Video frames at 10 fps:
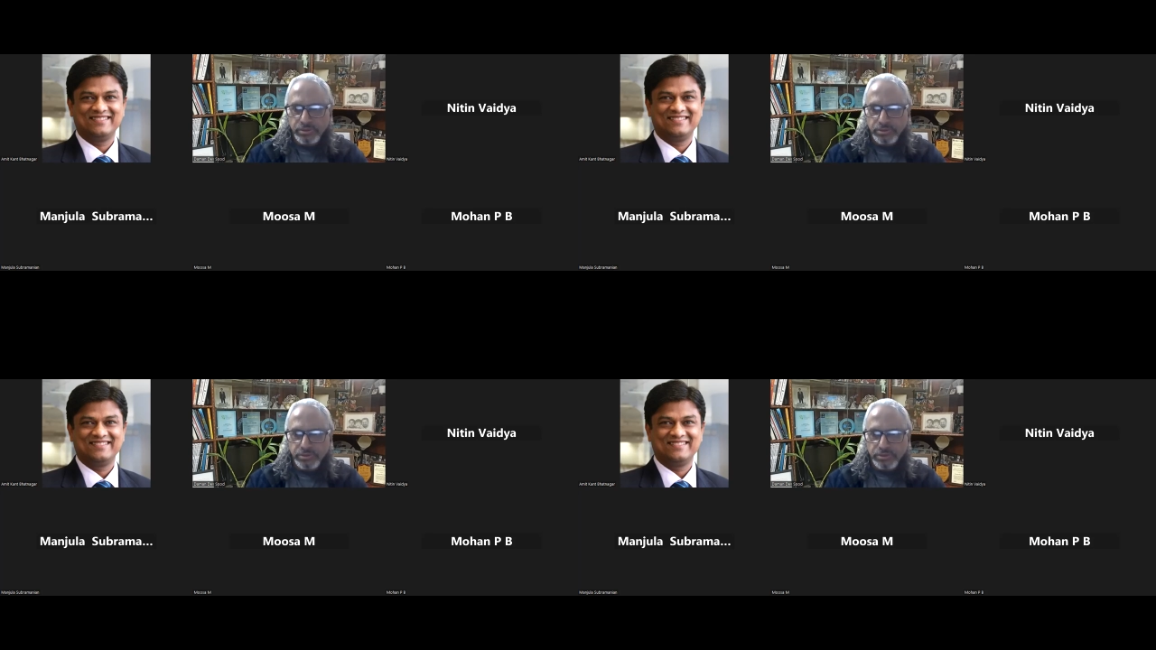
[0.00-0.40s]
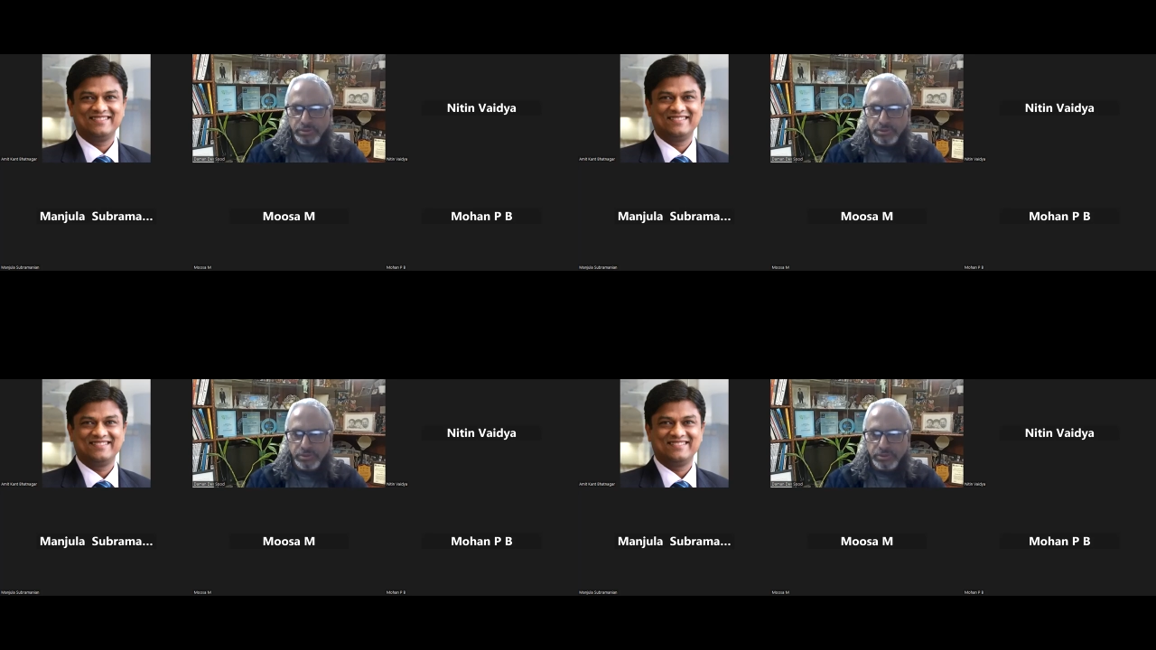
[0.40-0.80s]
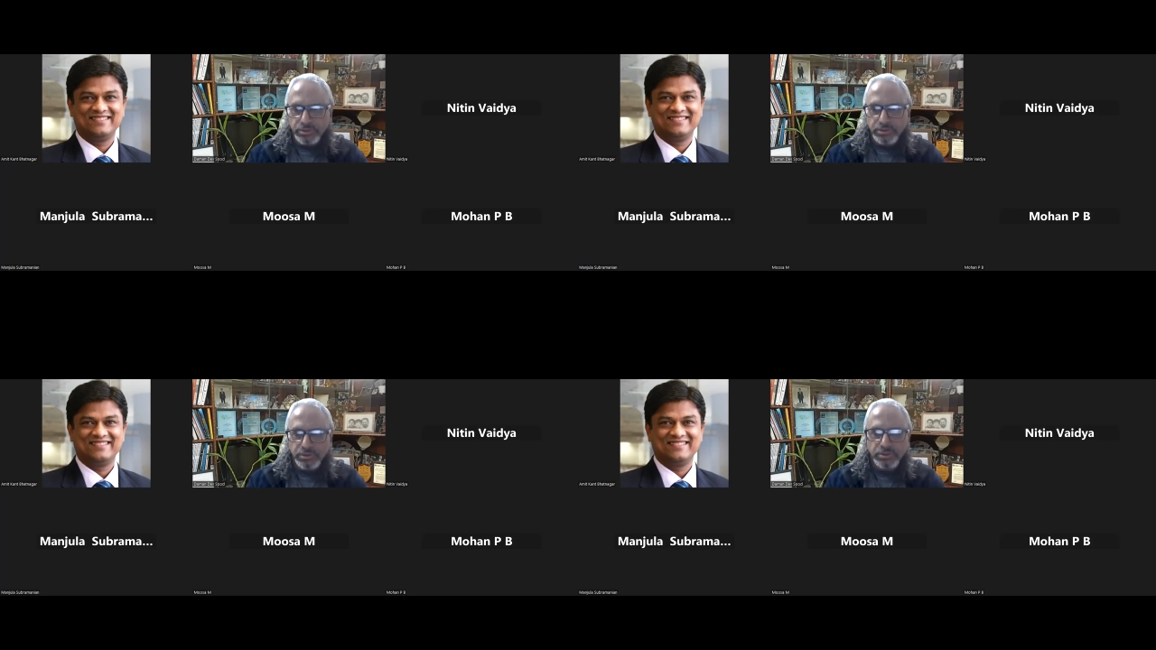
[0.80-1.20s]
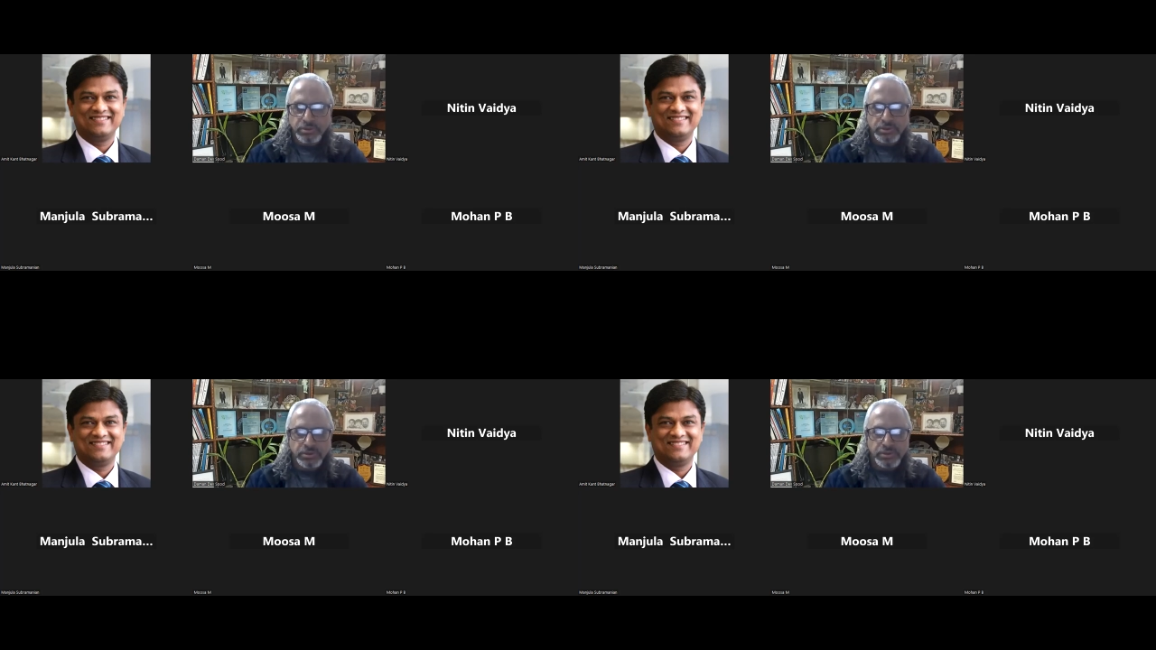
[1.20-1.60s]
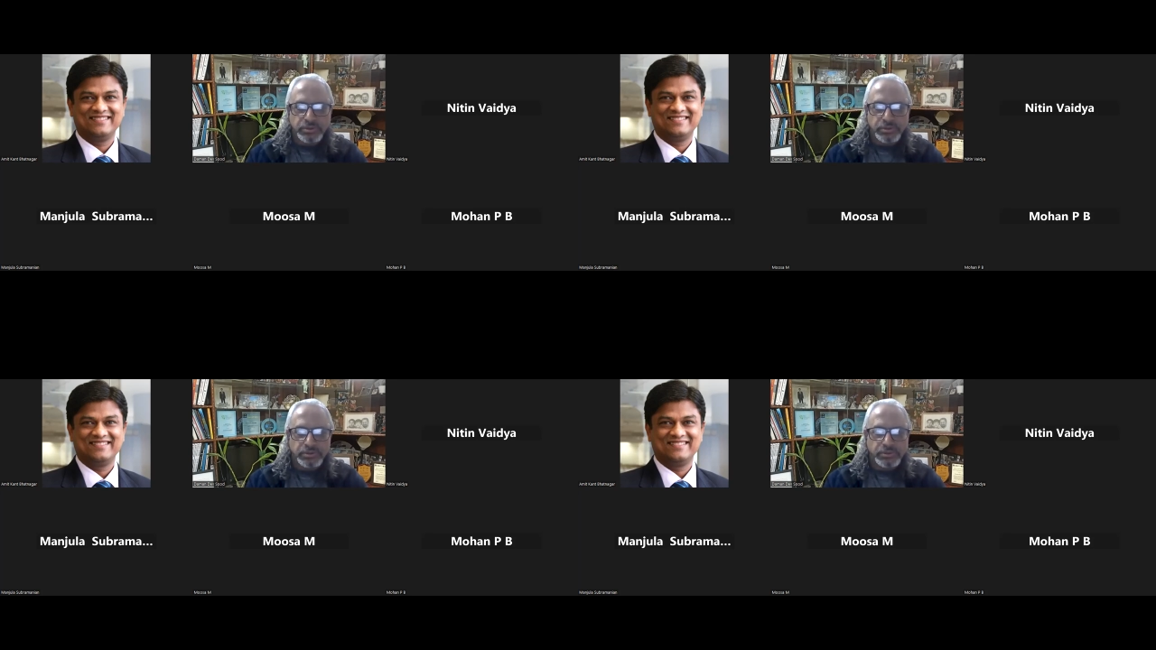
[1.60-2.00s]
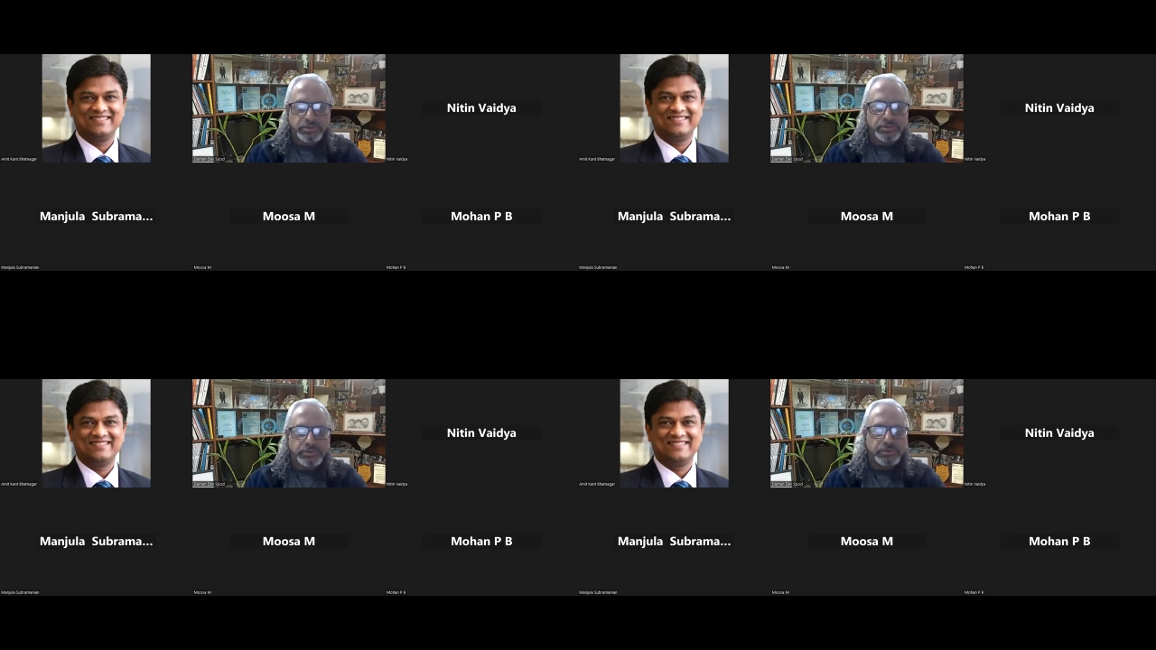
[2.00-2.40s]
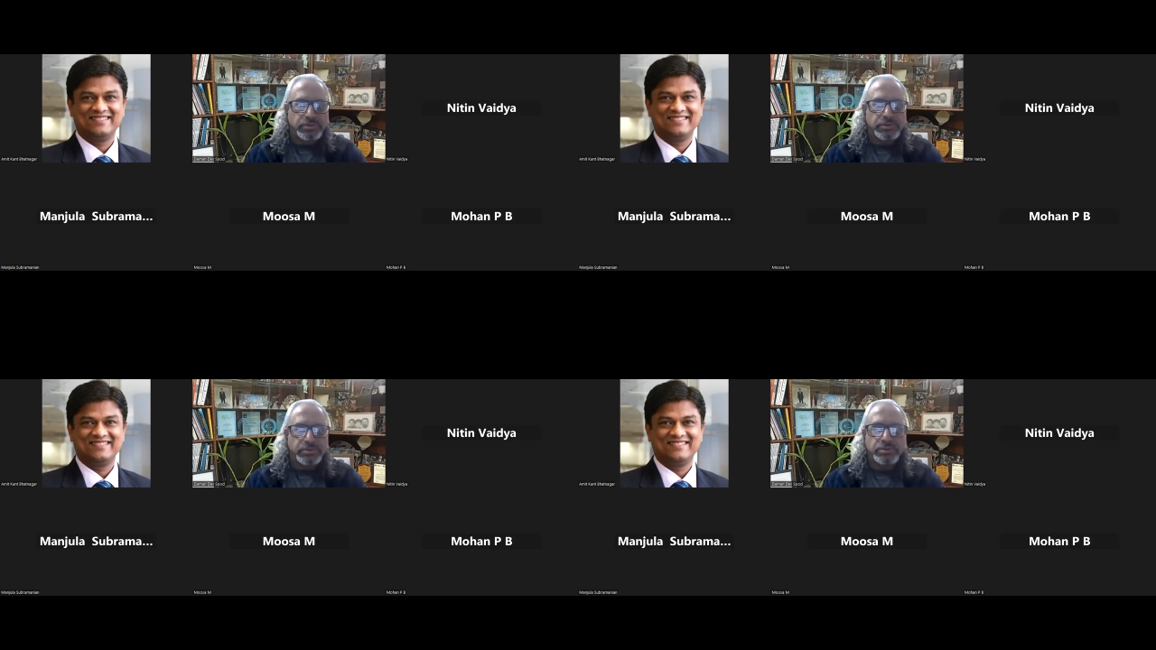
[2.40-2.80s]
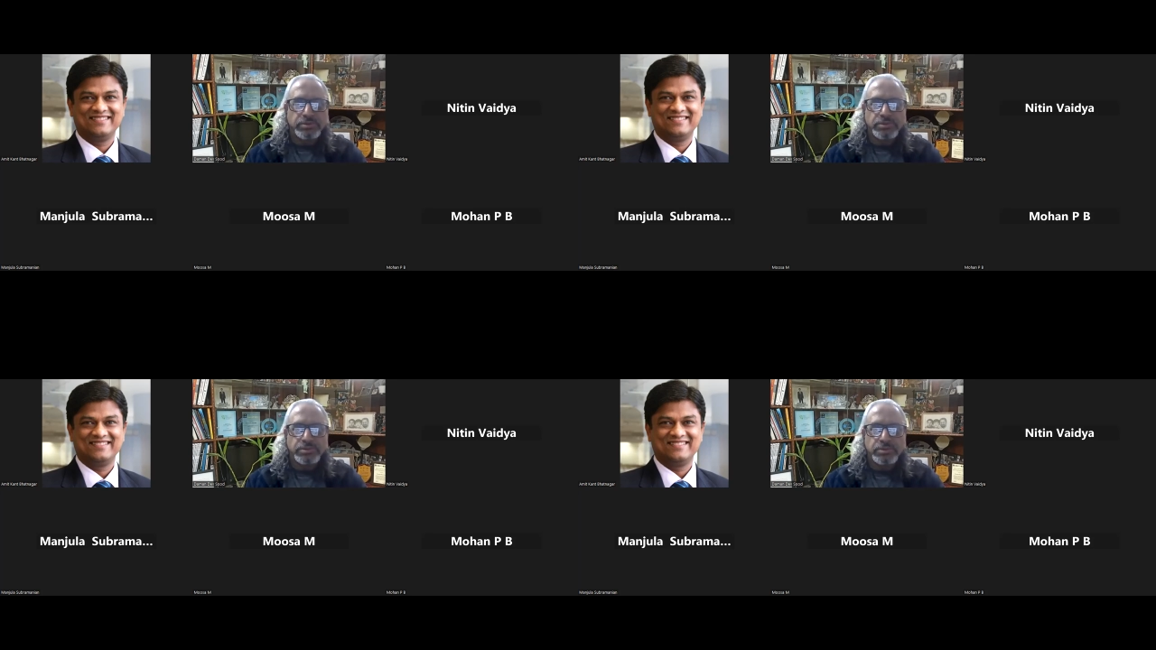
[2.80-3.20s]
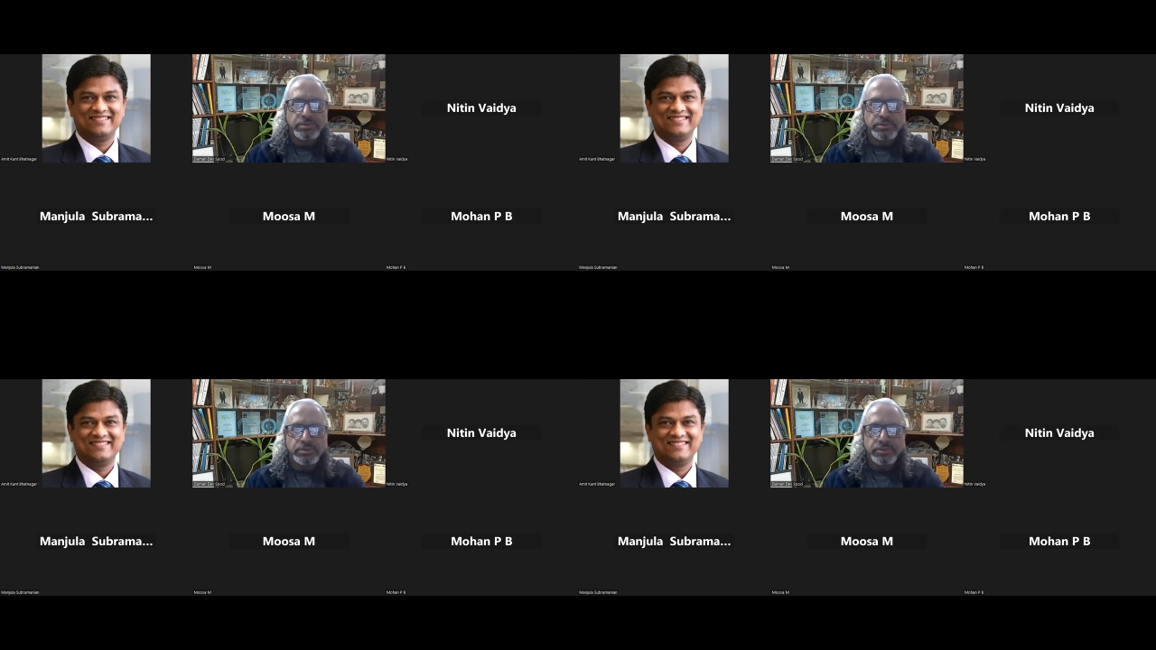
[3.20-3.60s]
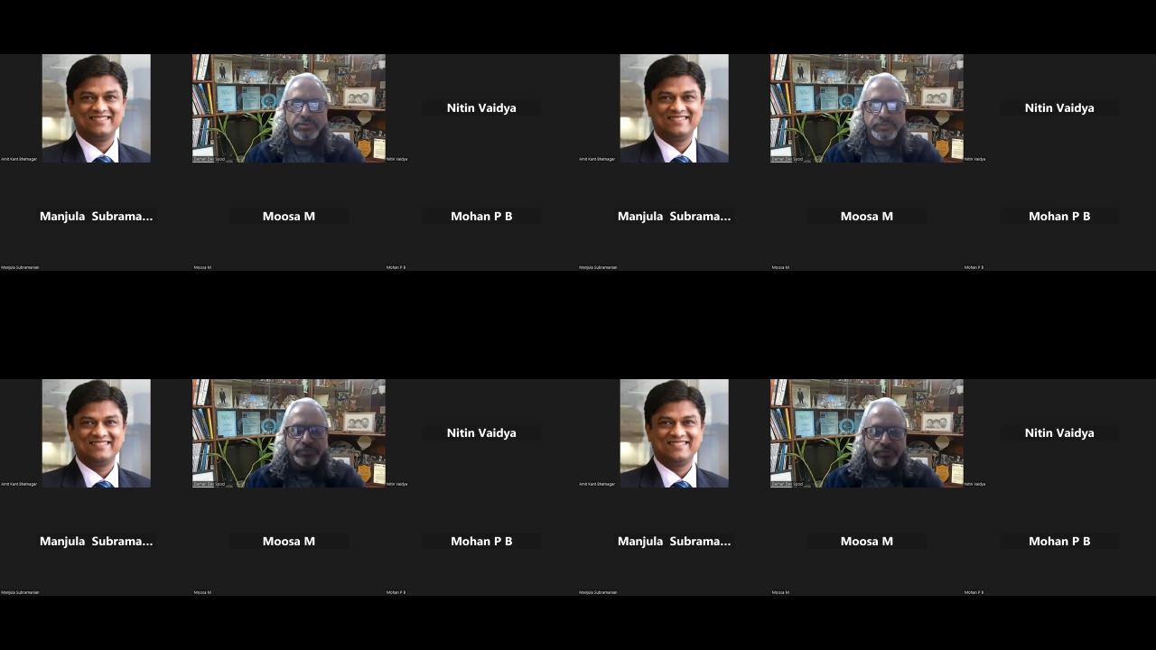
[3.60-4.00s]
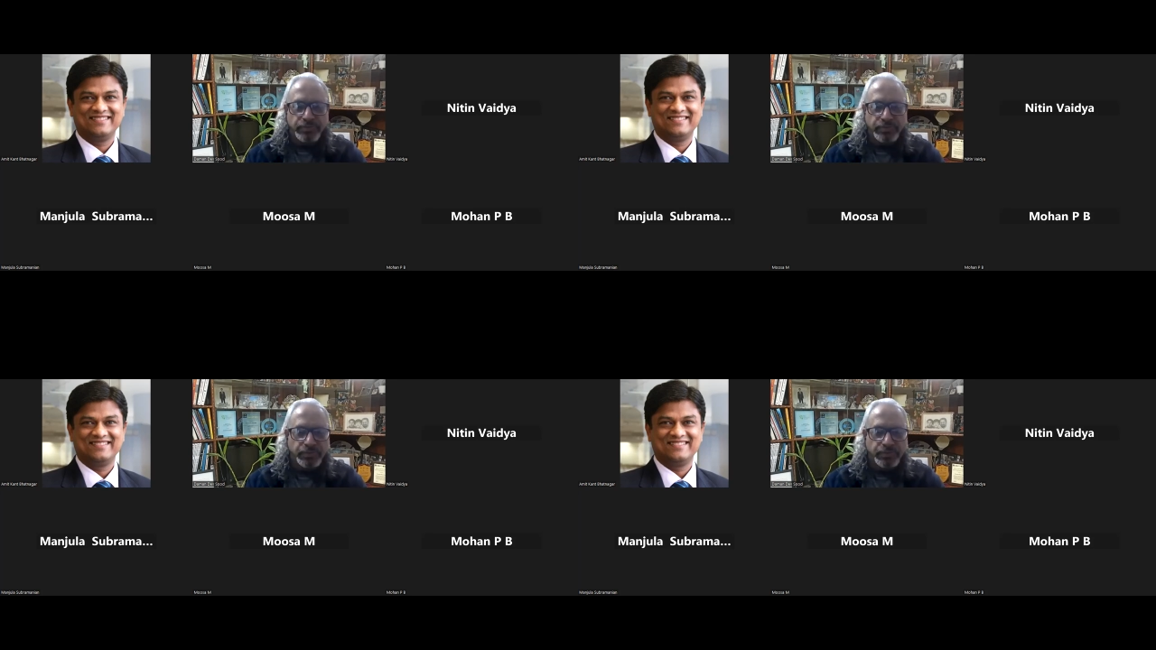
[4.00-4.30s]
(silence)